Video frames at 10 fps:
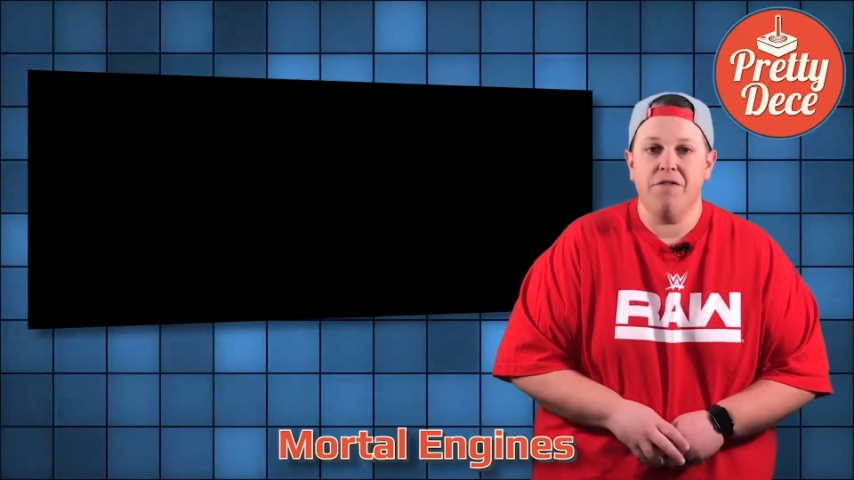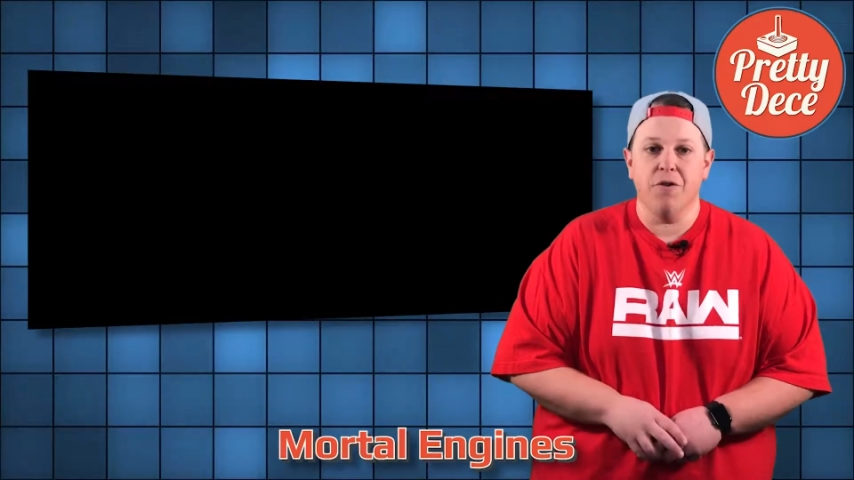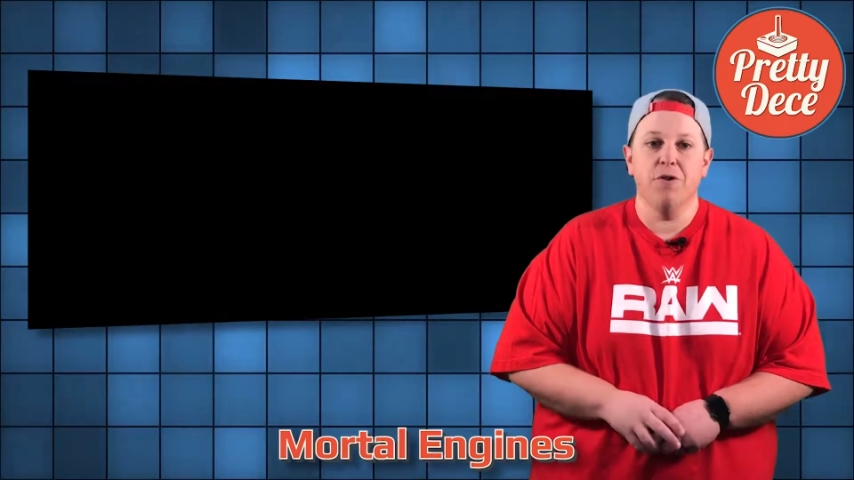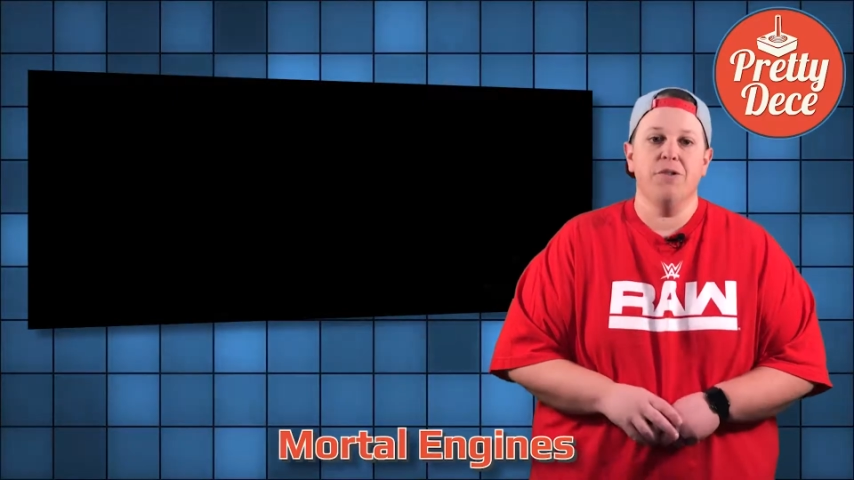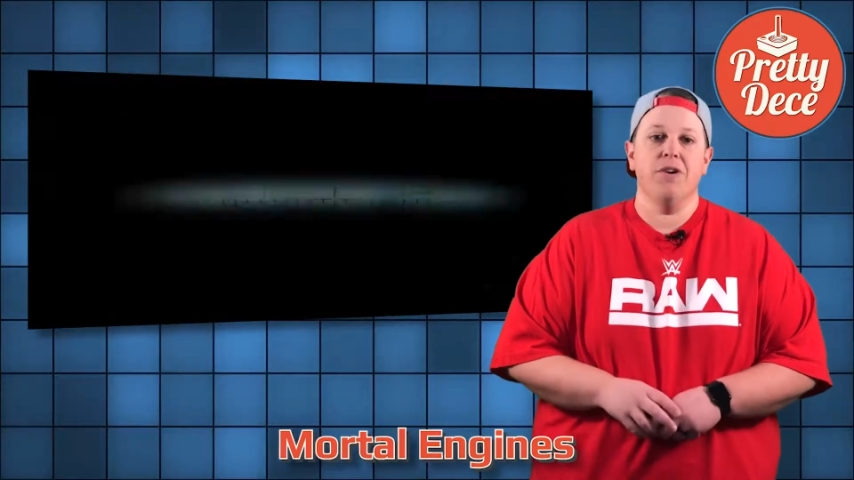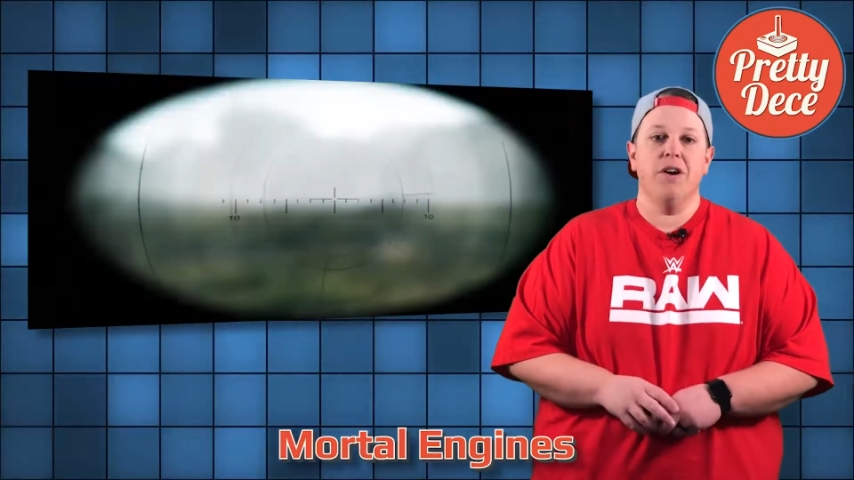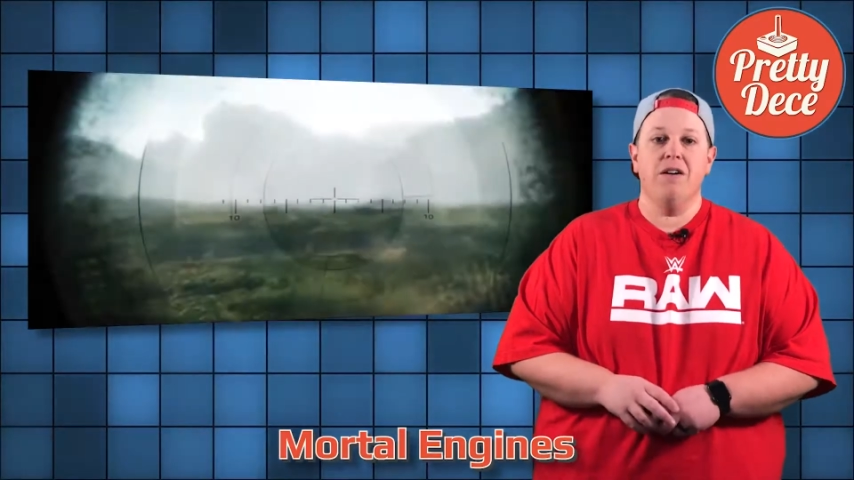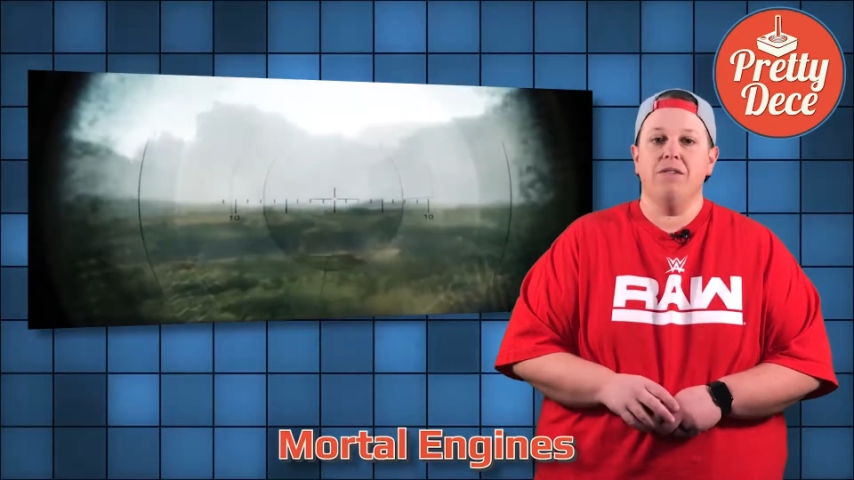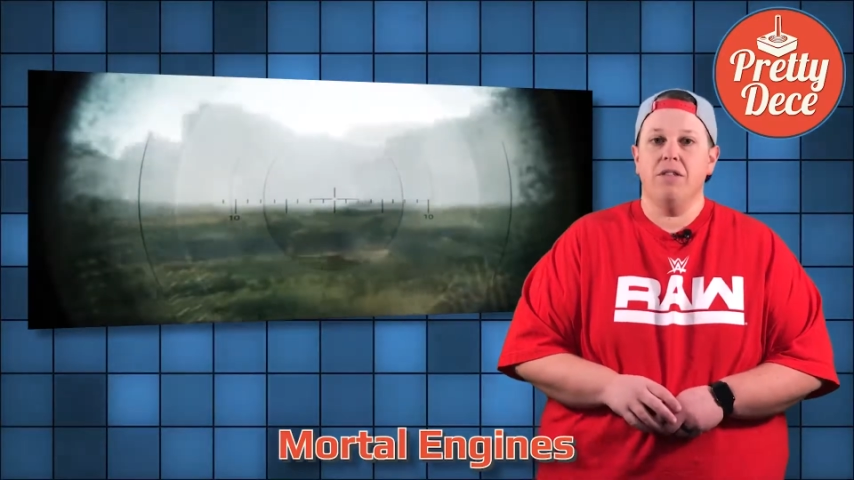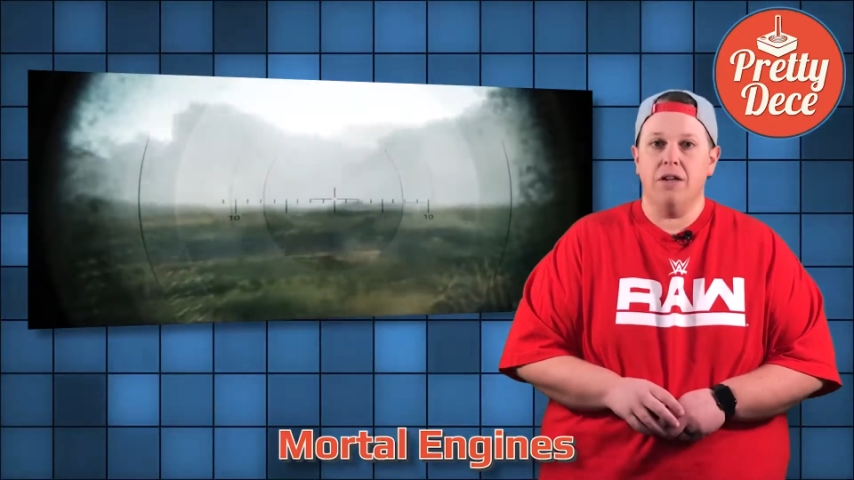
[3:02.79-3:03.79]
further
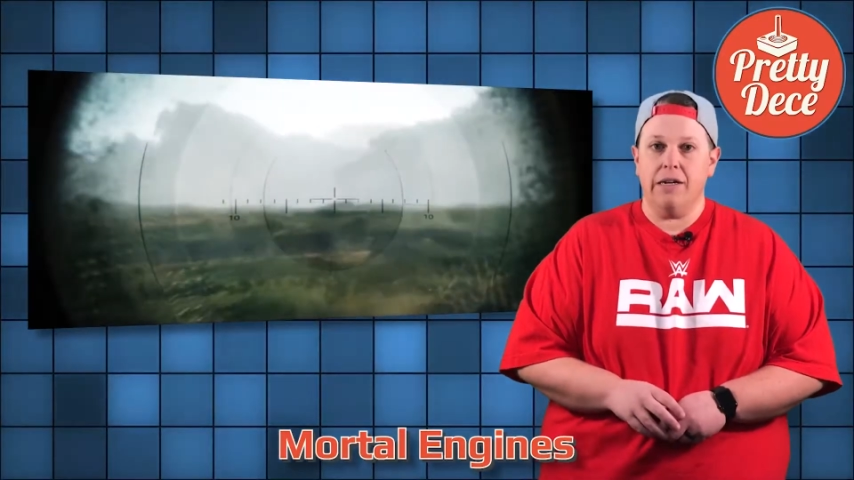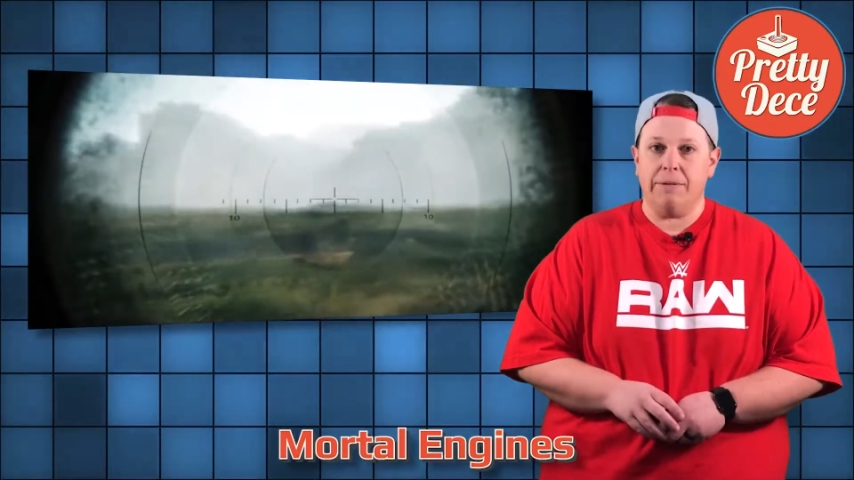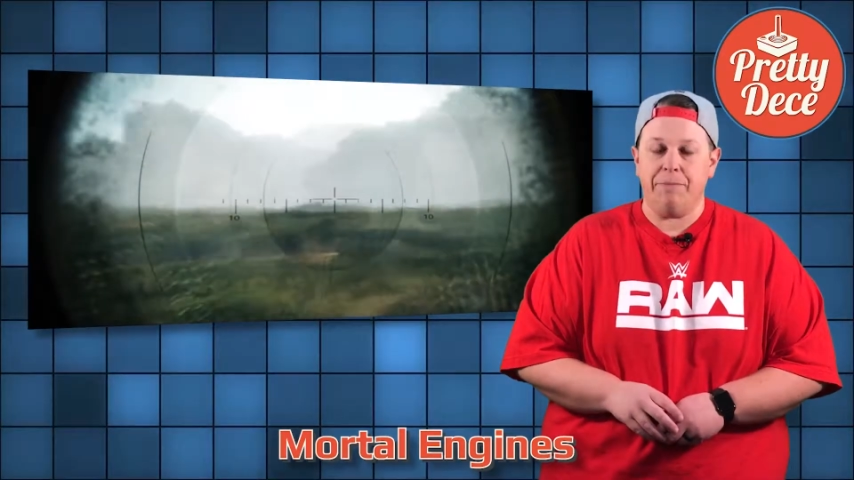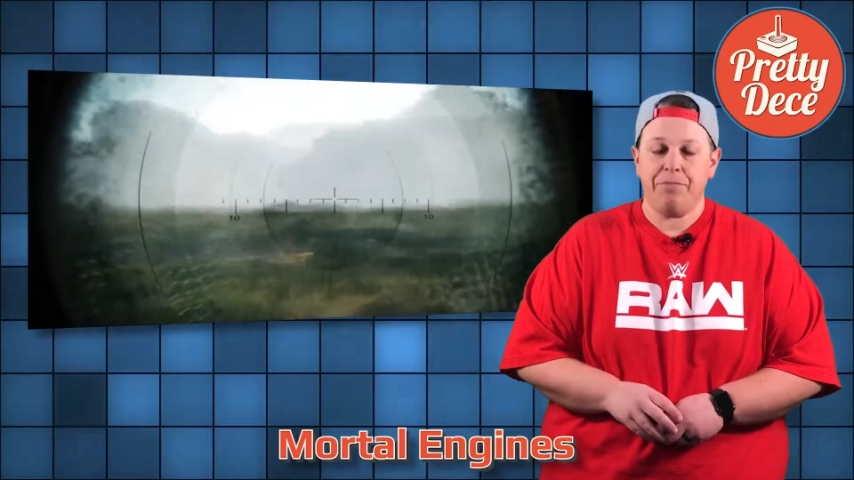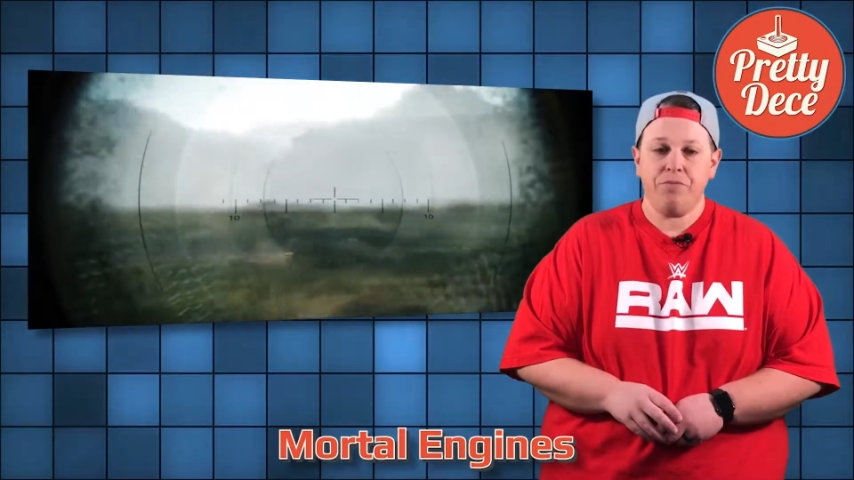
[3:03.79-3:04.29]
of a look.